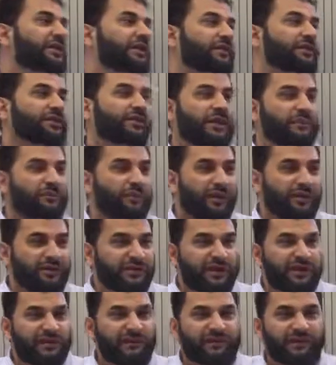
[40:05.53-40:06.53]
So he
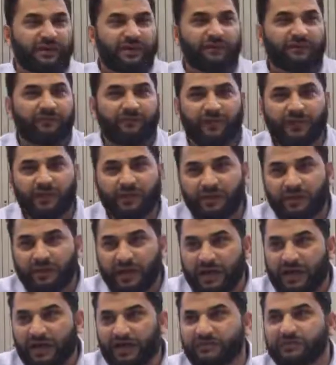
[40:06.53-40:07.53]
appointed himself
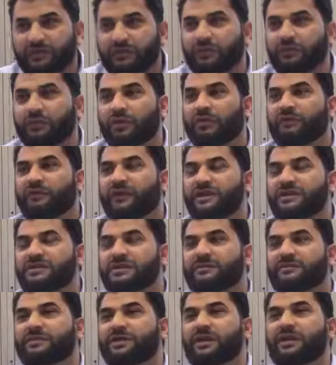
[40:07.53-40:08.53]
as the ruler of
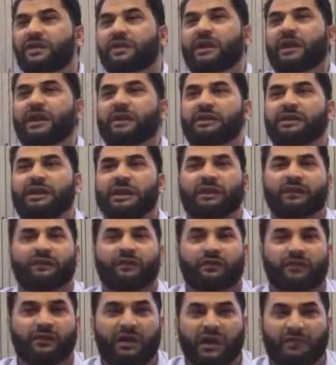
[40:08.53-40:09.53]
Egypt and he had his
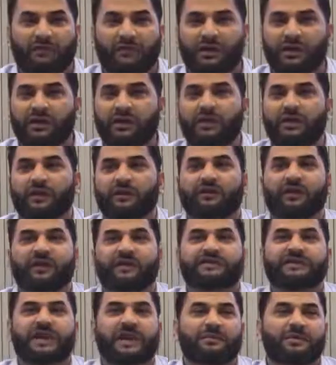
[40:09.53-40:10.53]
own army, so he
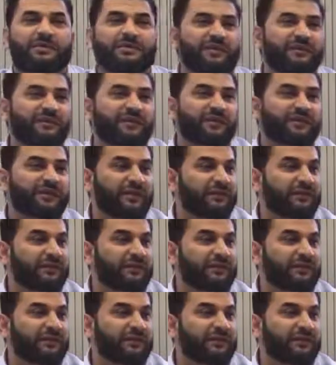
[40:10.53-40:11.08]
established himself.